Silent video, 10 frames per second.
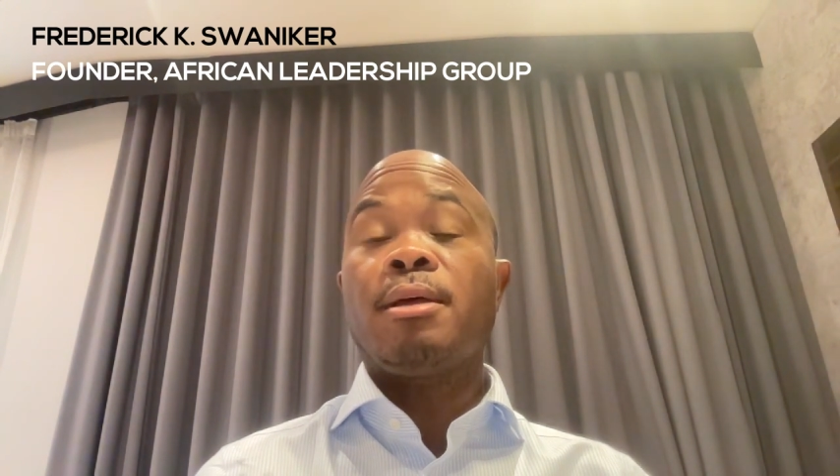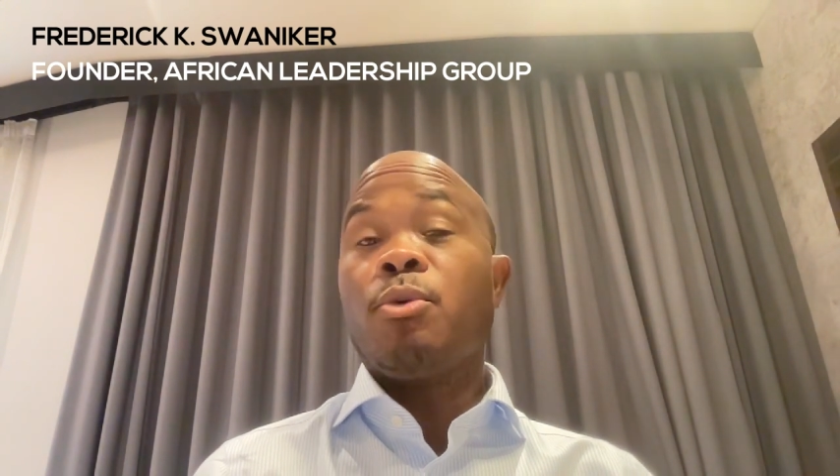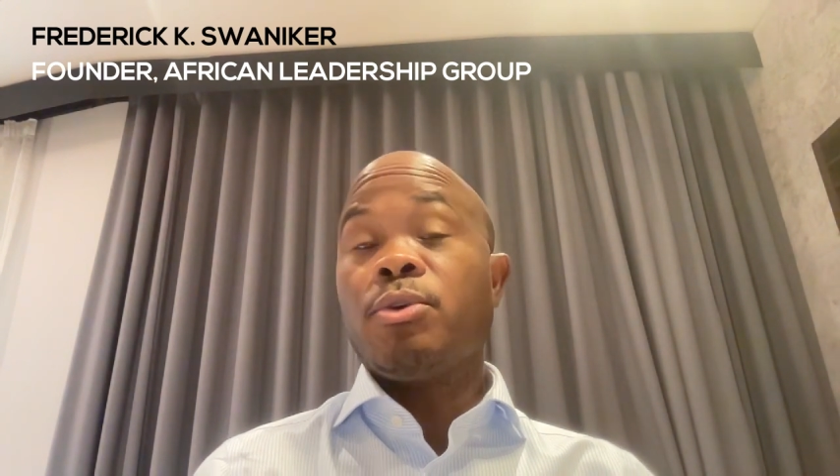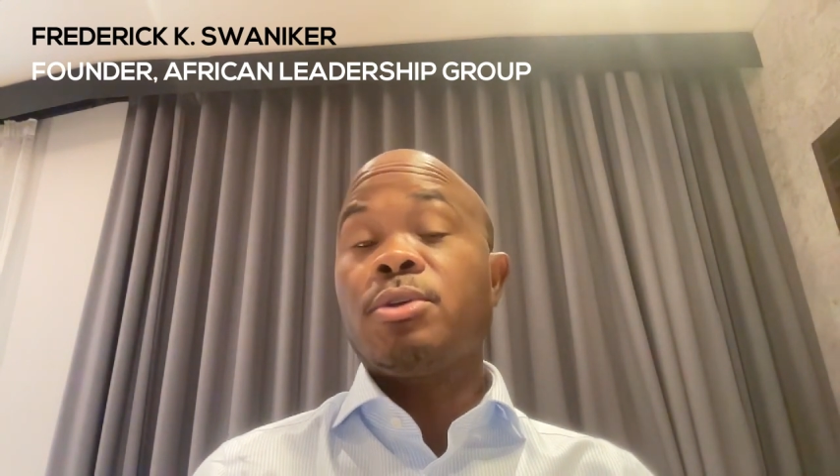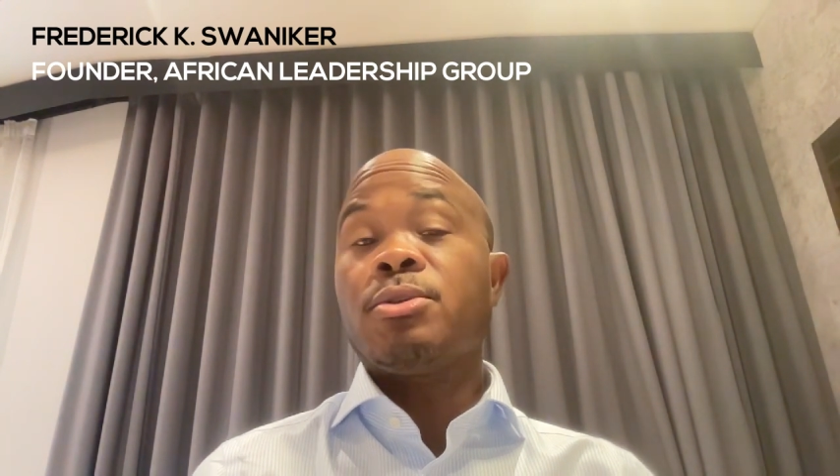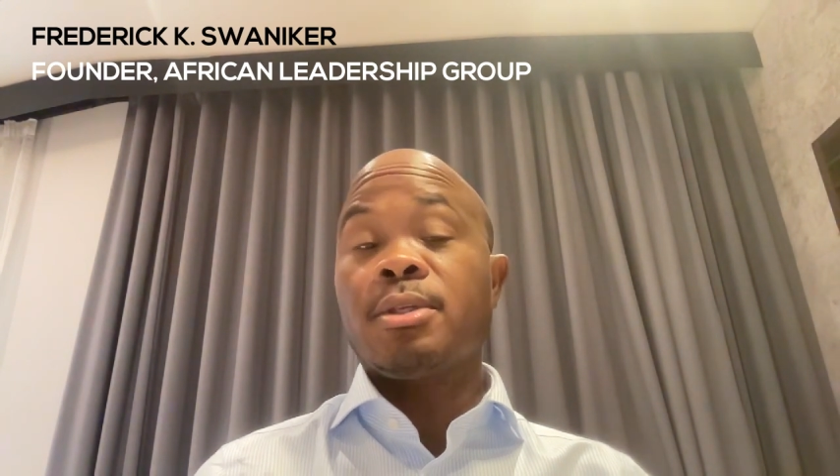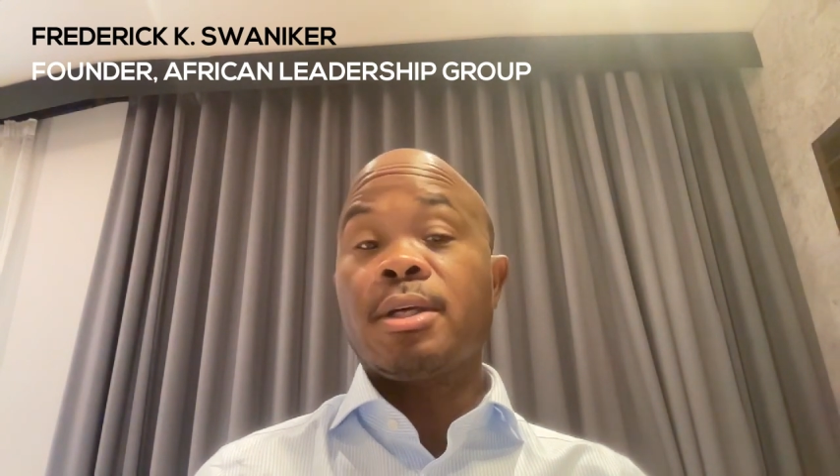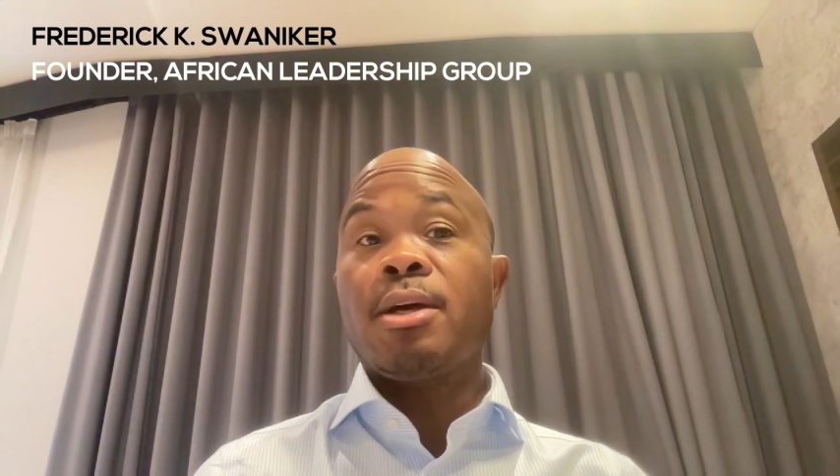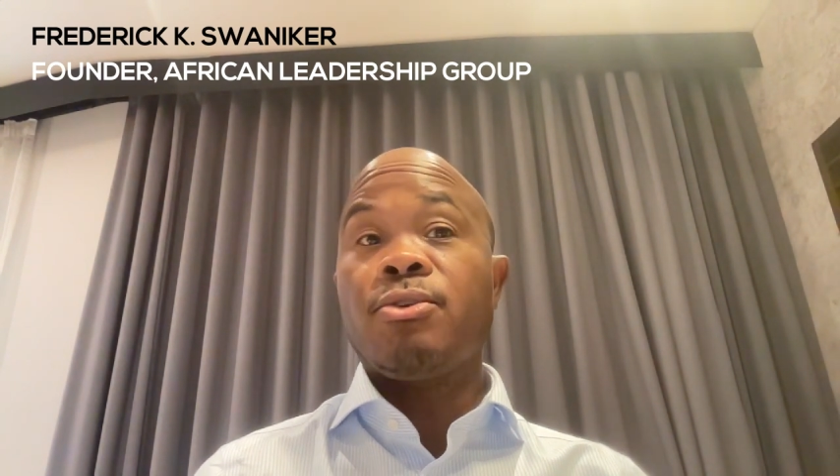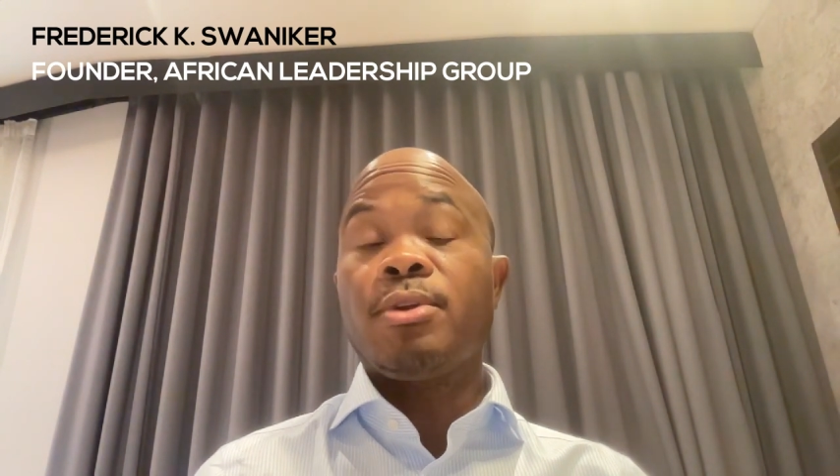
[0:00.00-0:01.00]
that Mauritius is a
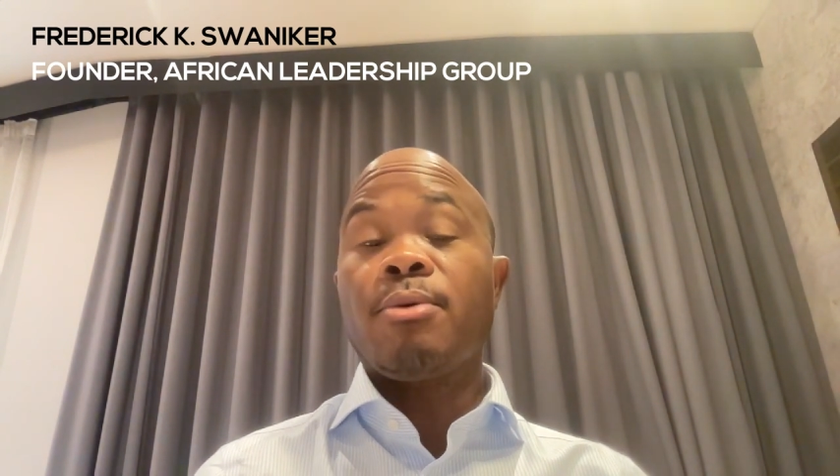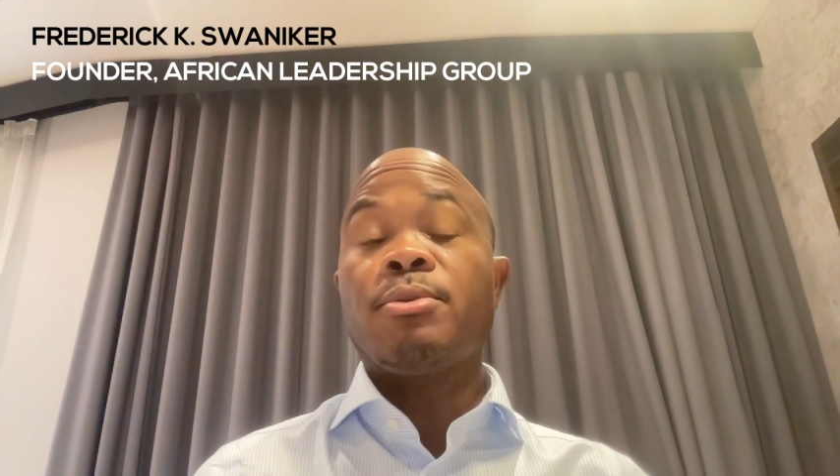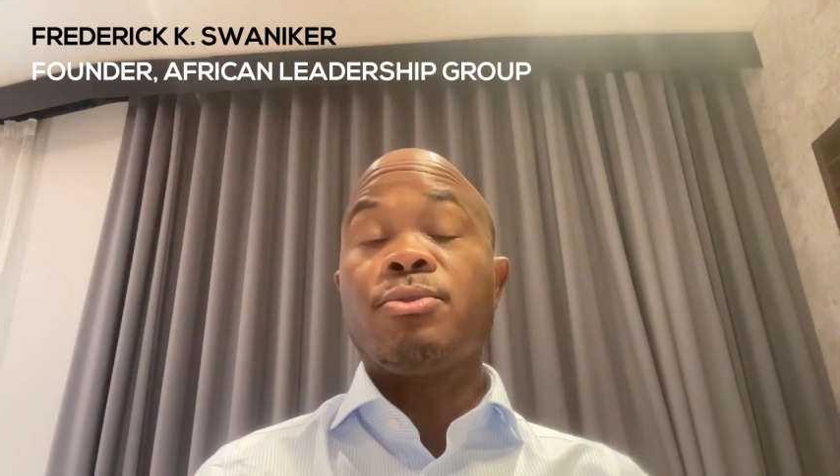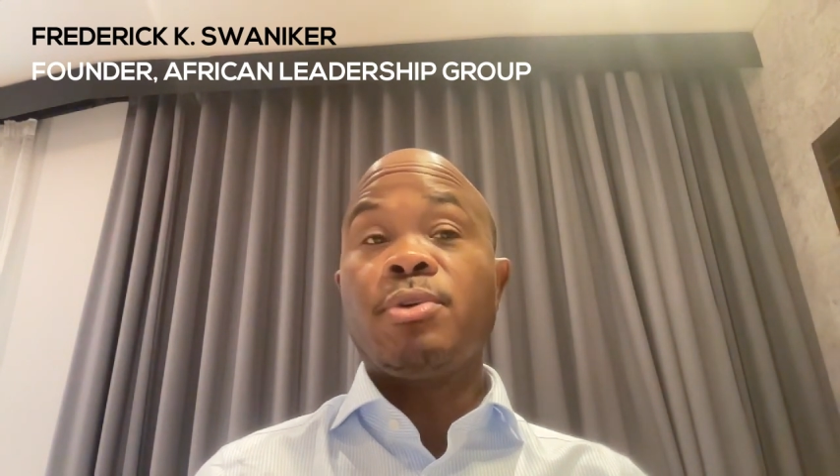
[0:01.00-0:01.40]
country that was